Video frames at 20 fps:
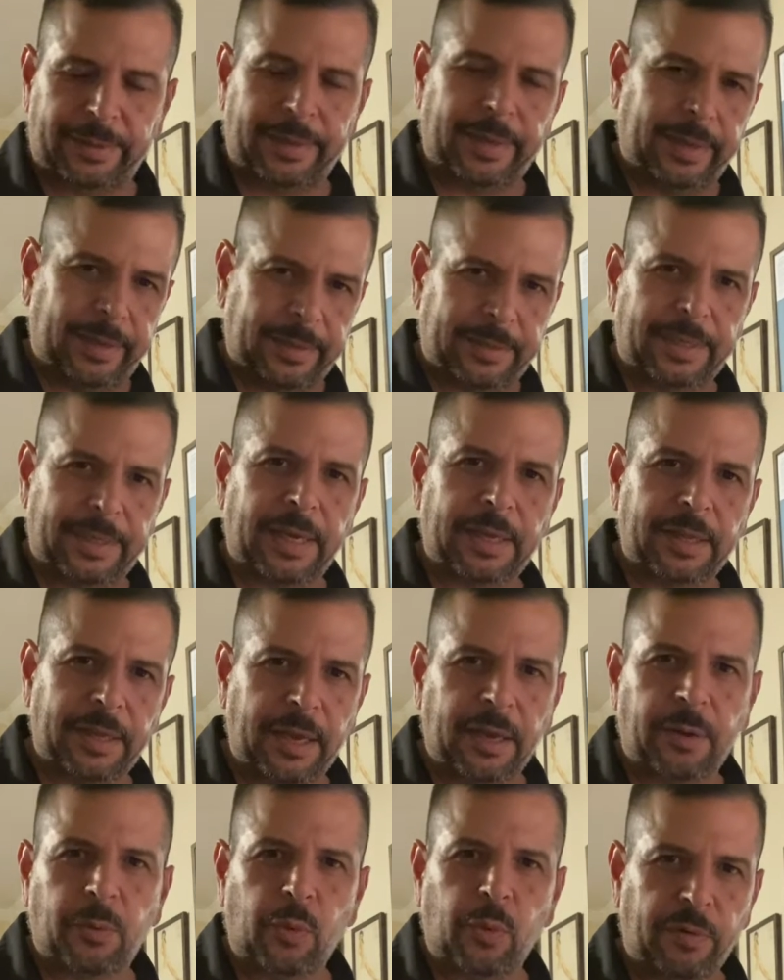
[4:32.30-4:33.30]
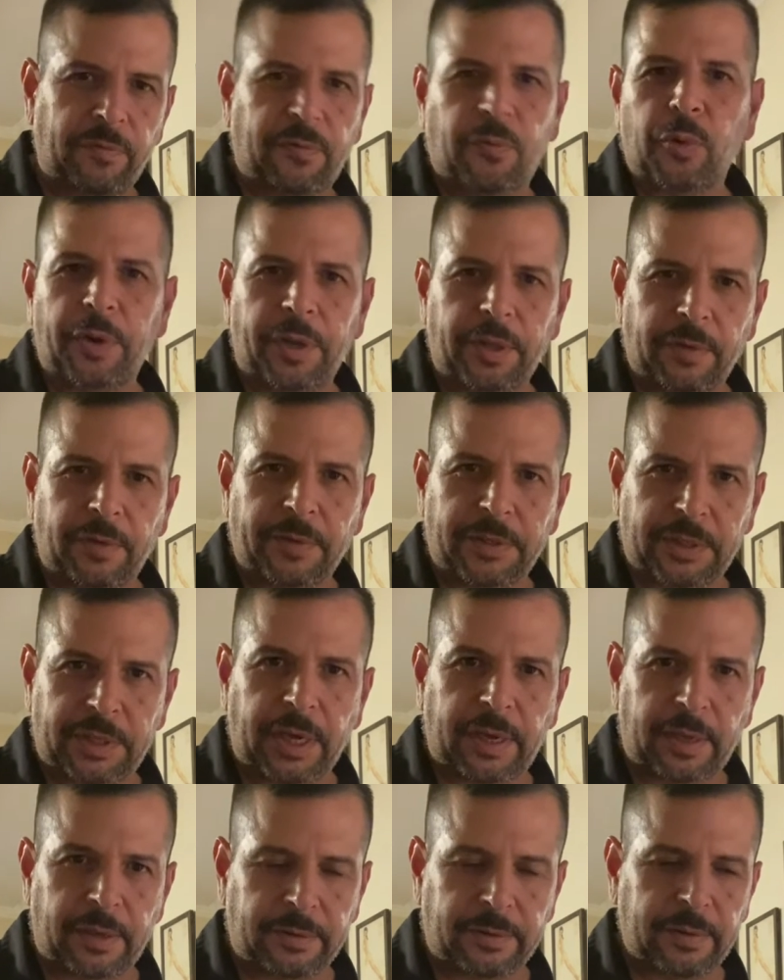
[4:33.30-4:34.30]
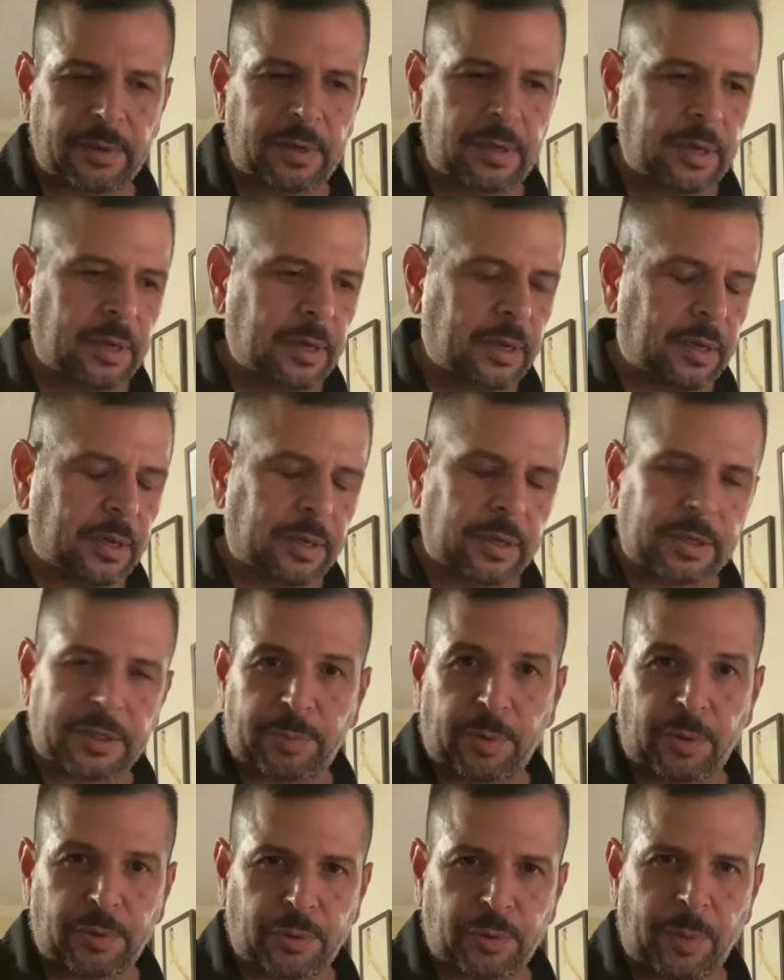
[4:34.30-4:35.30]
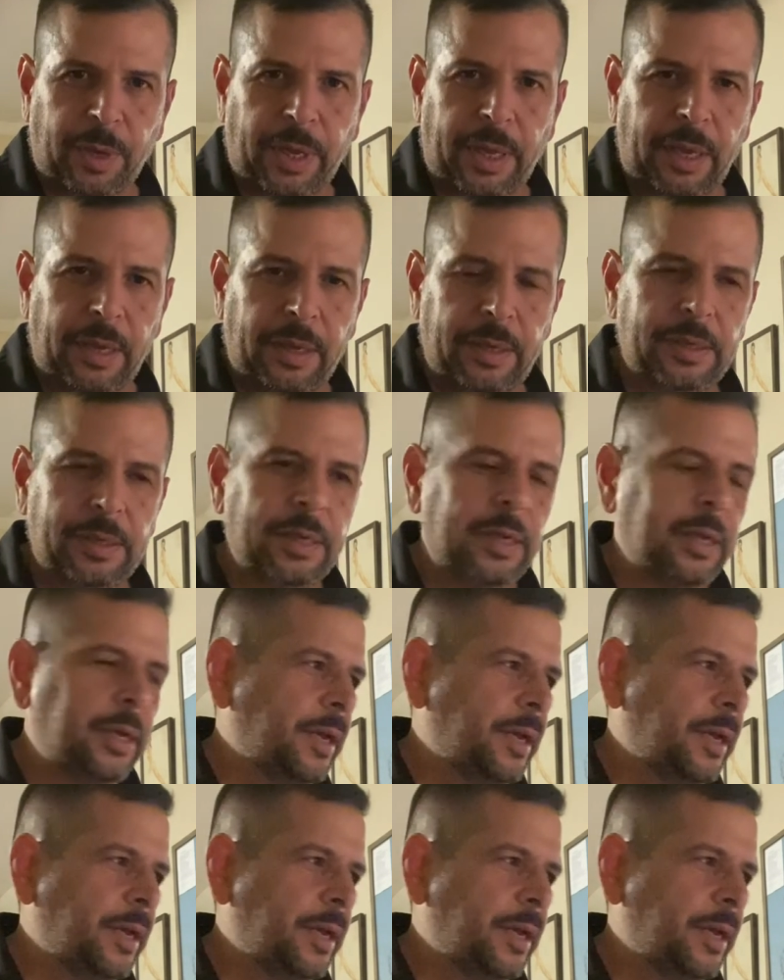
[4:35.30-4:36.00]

exactly get a 1/40th of a second exposure by hand.